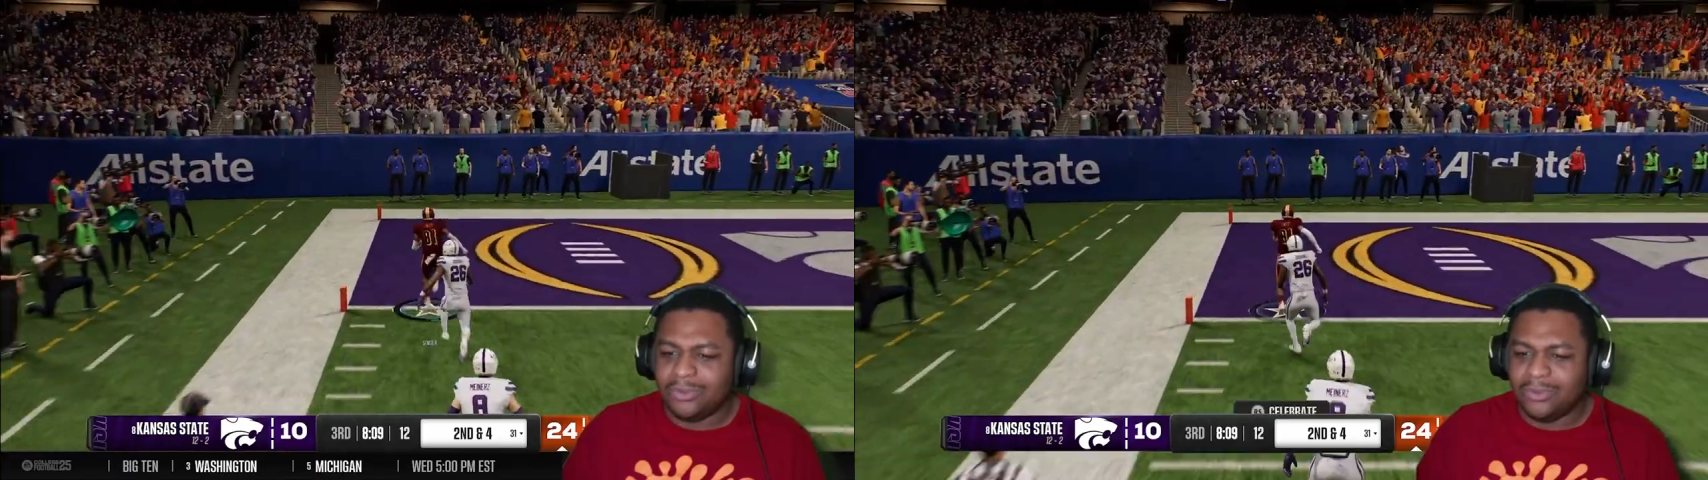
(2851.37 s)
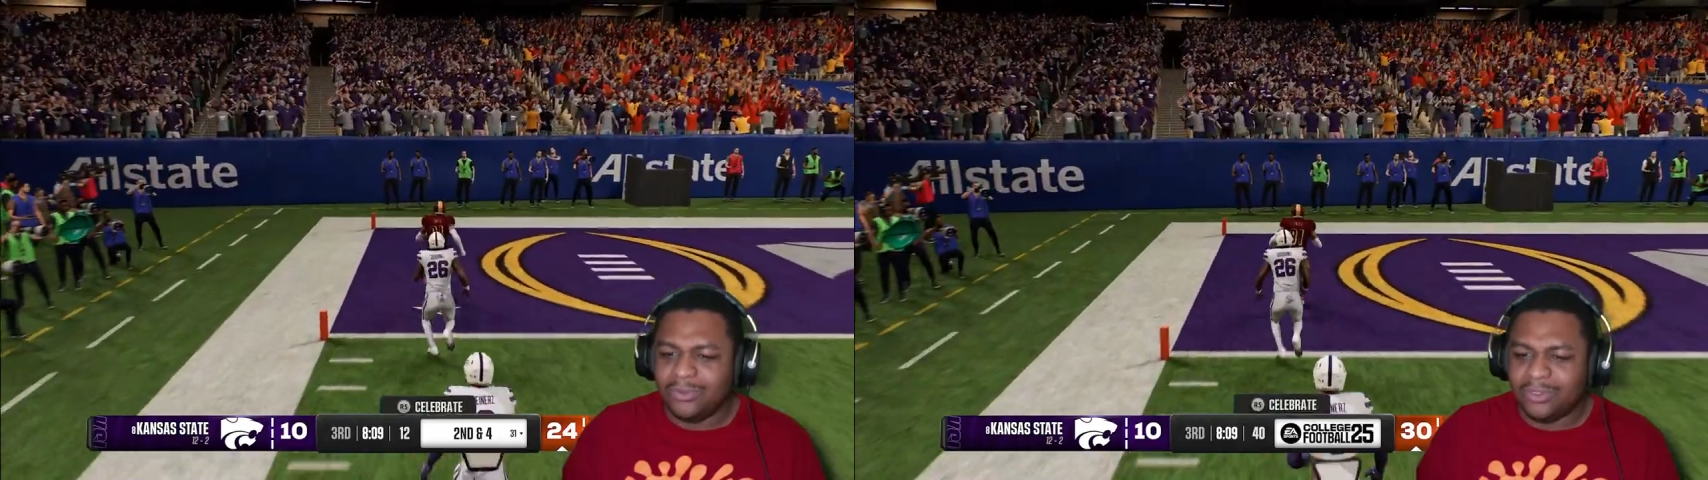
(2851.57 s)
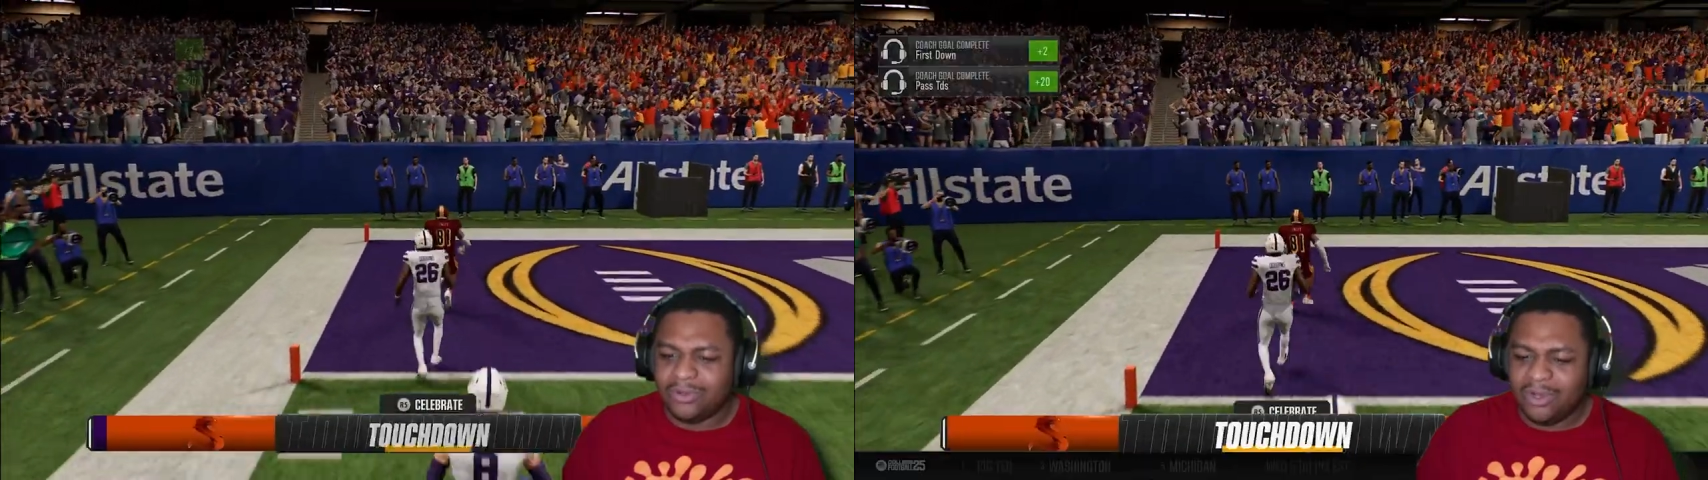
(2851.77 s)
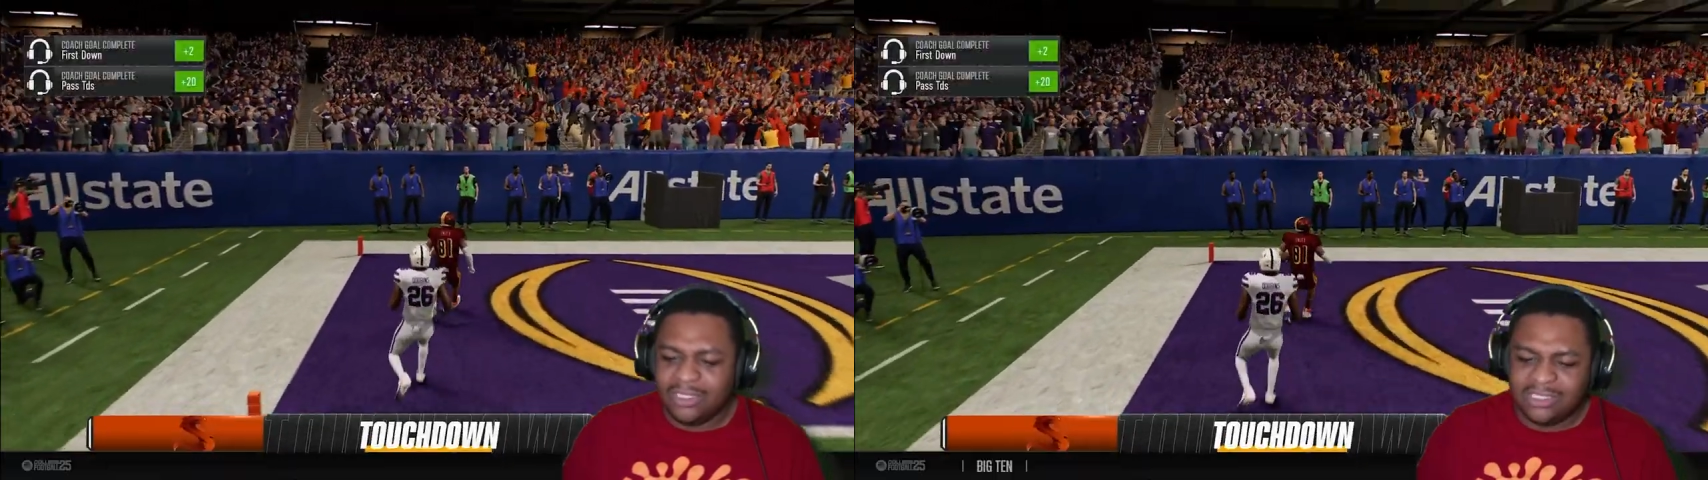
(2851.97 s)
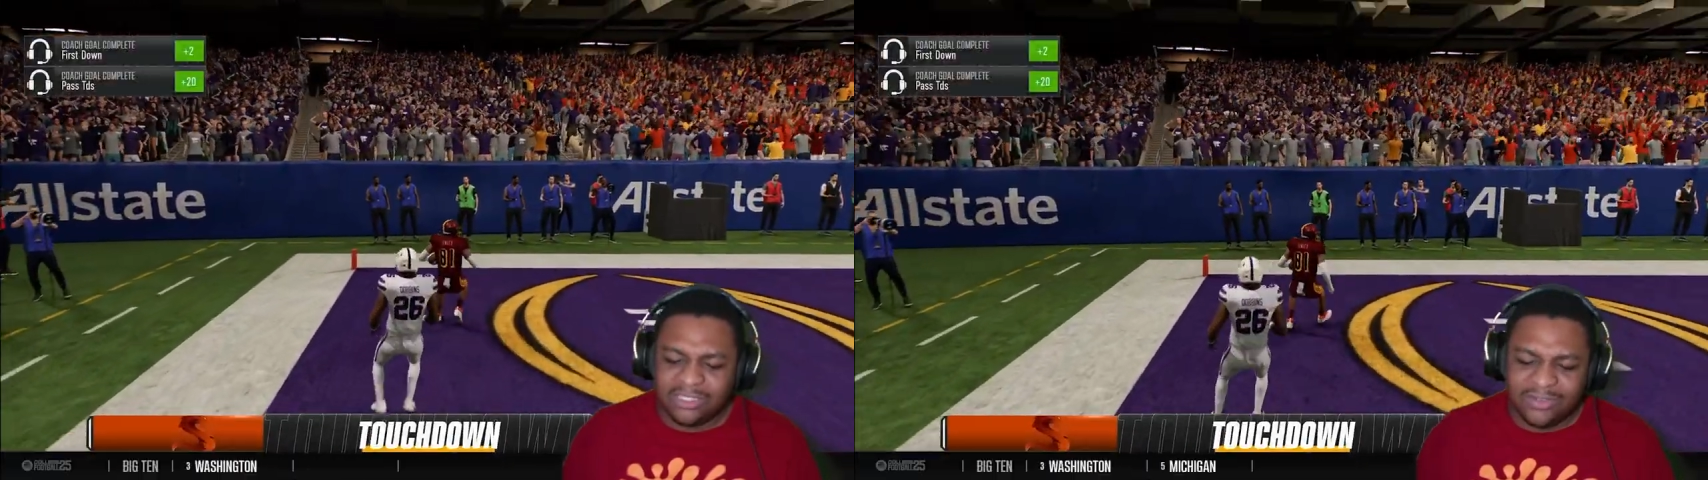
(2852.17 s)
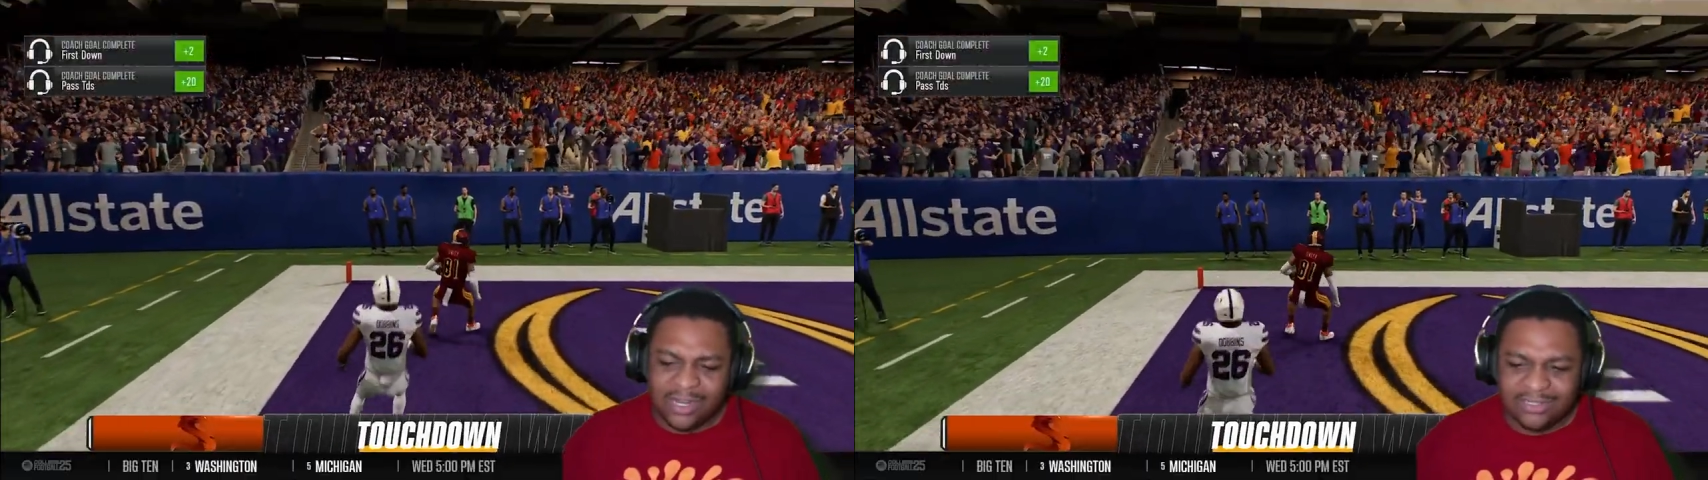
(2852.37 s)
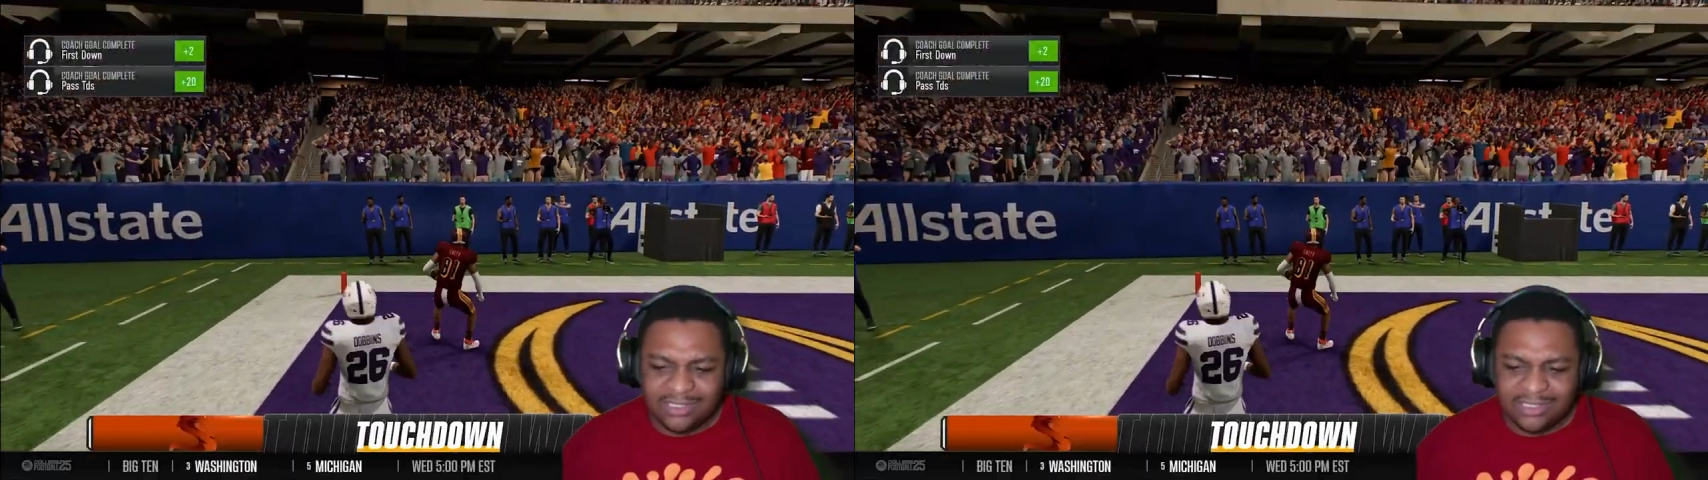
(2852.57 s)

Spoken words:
on the crossing route.